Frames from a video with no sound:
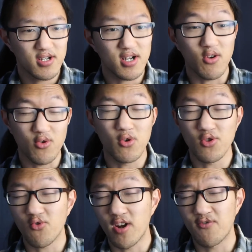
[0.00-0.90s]
I would
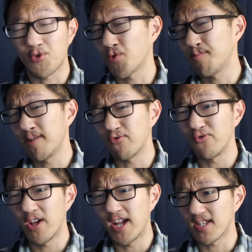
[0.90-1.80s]
only cry for three
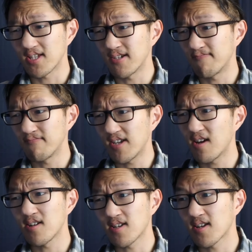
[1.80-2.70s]
people. And
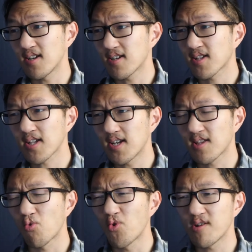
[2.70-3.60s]
yeah,
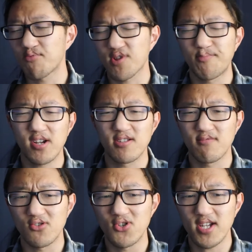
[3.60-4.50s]
it's a weird
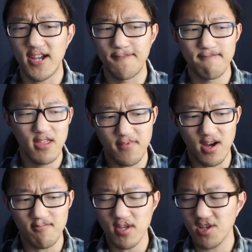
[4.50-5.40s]
perspective to look at.
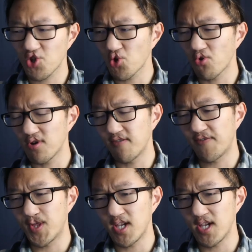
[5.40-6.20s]
I'm not sure if